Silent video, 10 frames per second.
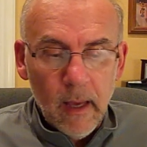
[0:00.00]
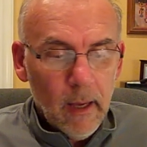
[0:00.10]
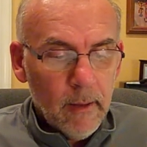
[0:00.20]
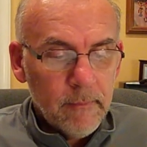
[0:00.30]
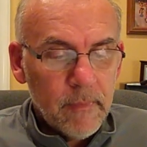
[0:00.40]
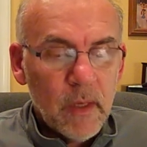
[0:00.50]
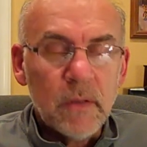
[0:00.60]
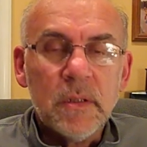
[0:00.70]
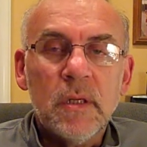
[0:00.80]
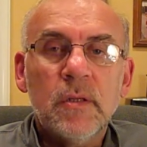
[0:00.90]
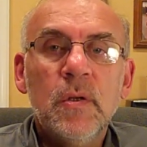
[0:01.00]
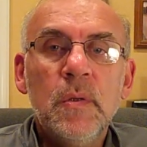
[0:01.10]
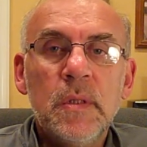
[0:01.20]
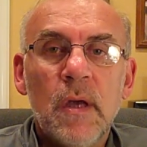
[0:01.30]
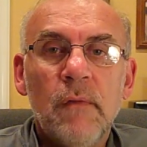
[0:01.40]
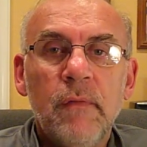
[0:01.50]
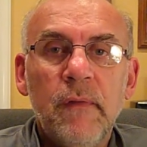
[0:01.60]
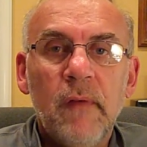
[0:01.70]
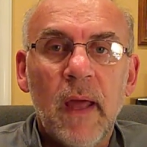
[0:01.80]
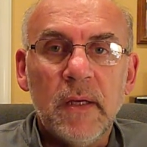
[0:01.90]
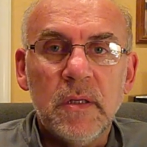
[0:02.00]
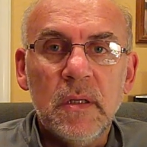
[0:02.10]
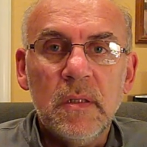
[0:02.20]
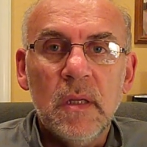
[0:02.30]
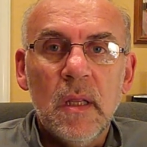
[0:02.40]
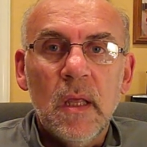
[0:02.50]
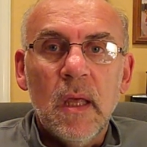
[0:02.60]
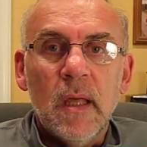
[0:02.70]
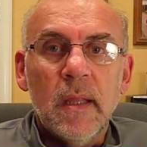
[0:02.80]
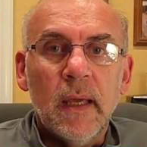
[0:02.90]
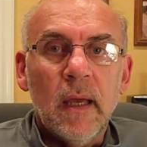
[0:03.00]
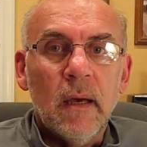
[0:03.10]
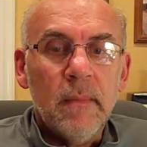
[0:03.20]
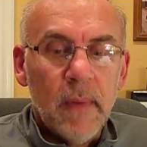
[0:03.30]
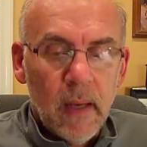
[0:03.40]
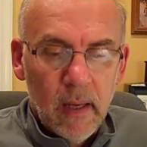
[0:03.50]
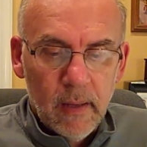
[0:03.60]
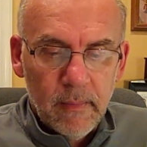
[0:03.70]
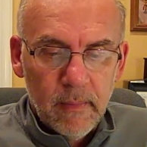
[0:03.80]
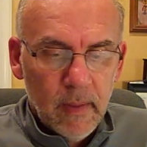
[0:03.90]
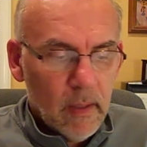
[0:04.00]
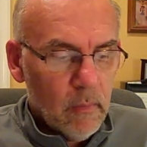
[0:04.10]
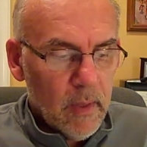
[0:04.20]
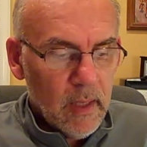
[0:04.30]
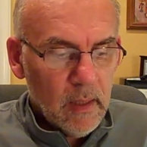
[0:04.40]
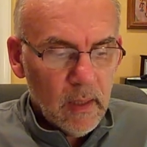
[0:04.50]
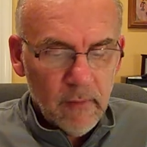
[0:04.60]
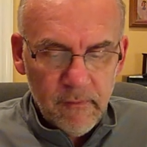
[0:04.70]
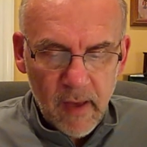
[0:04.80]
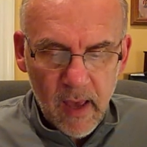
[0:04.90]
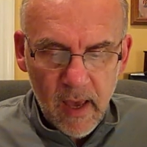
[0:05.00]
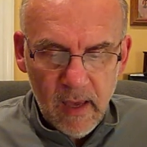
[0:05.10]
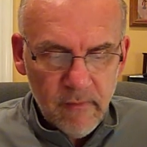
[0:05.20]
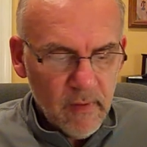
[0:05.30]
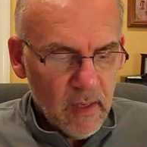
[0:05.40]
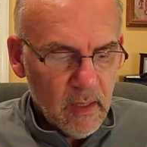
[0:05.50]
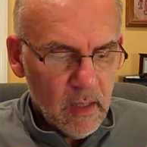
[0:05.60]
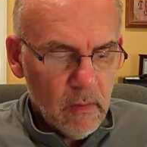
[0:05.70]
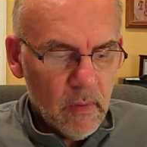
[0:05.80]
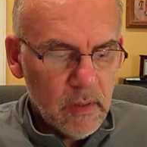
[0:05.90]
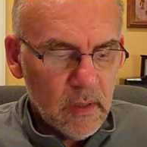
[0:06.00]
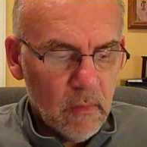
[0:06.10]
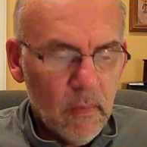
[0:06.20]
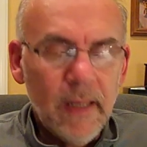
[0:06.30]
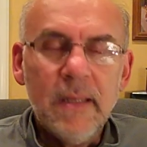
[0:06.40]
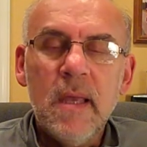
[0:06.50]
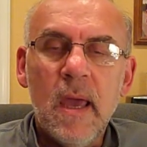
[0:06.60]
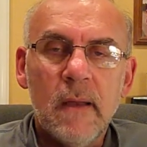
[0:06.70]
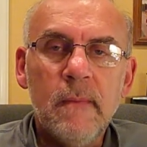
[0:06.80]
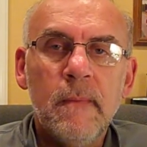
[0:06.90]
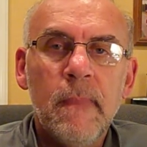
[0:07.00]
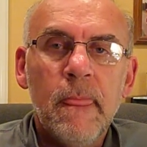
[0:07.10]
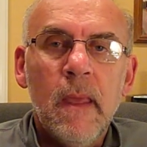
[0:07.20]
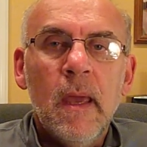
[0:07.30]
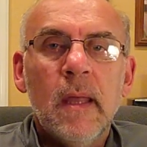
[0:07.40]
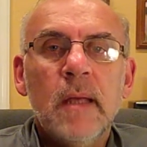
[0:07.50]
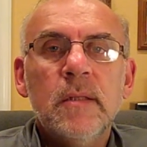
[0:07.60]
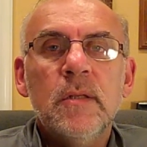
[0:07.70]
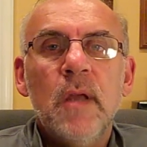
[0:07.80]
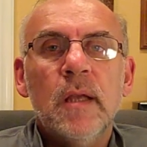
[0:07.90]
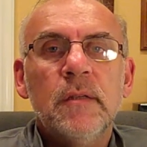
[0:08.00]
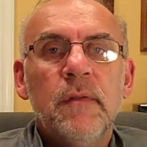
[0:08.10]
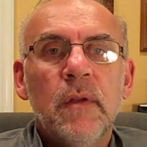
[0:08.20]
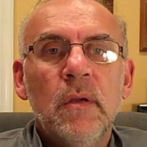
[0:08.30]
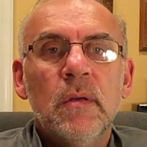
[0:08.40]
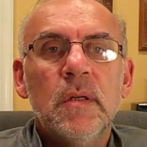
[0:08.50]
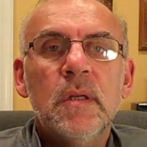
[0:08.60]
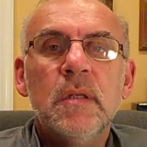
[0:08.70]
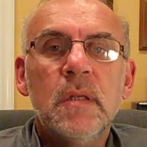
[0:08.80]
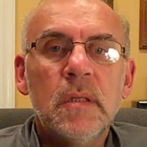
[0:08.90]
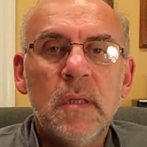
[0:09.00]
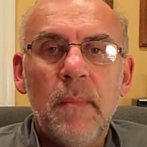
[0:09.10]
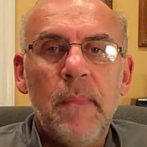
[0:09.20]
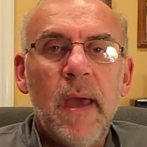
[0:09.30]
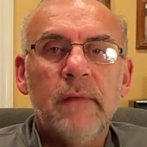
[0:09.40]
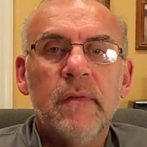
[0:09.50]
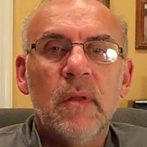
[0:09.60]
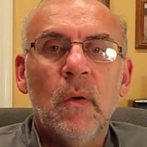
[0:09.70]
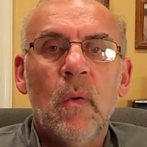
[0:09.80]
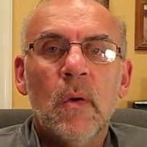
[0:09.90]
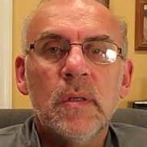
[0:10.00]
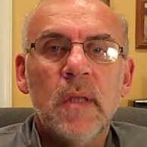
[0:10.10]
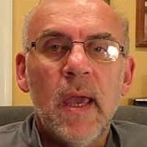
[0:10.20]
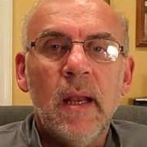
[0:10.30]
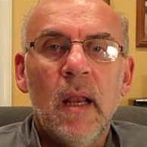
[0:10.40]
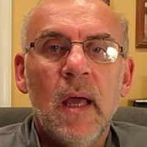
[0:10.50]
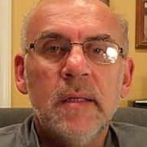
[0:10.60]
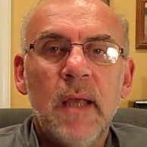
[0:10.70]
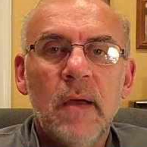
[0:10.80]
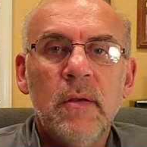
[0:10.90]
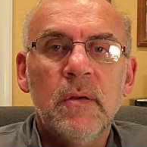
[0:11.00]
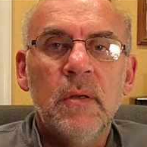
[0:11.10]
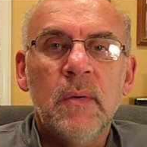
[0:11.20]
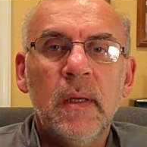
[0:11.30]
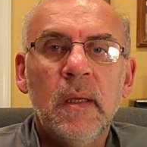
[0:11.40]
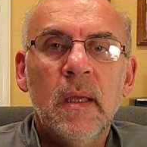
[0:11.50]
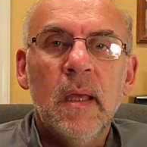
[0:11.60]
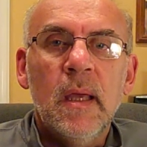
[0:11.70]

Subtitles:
There's 2 self-reflections. They come at week 5, and the other one's at week 10. And that's a chance for you to step back from the course, analyze how you're doing,